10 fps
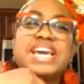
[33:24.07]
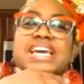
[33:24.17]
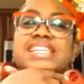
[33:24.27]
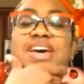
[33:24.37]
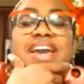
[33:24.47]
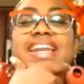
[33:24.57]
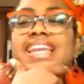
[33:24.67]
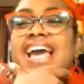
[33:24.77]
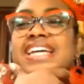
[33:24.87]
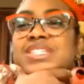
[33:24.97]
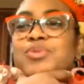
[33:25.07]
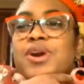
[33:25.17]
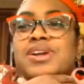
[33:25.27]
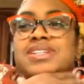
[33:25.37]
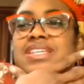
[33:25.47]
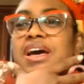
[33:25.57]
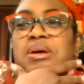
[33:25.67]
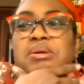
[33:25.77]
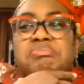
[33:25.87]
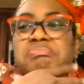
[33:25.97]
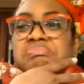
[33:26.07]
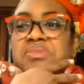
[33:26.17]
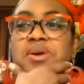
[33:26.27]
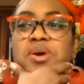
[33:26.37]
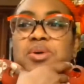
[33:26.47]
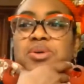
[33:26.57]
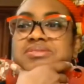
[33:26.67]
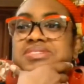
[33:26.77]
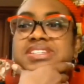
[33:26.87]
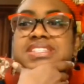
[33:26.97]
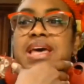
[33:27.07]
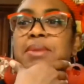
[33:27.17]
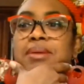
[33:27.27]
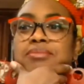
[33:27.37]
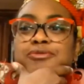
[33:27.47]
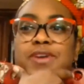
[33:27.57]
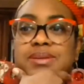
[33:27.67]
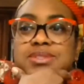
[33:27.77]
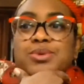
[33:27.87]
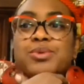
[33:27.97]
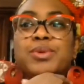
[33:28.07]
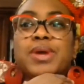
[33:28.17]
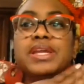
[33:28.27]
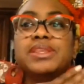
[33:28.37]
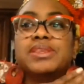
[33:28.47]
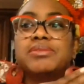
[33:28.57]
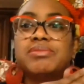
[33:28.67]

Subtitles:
So any last words to sum up Freedom School and